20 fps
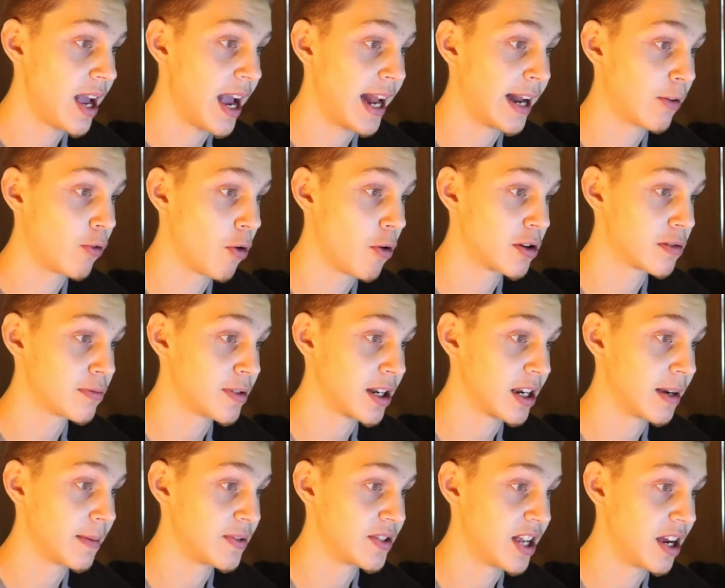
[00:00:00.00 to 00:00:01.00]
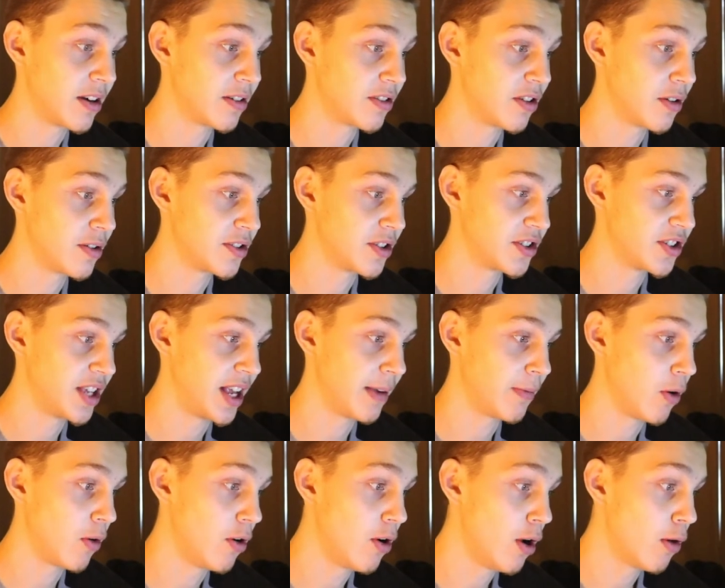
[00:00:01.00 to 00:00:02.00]
And of course, what it comes down to is they'll say,
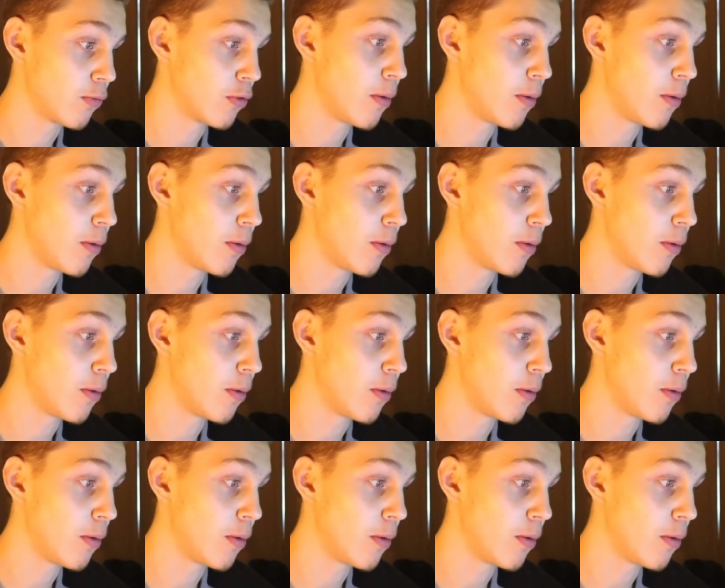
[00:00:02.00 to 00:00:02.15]
well,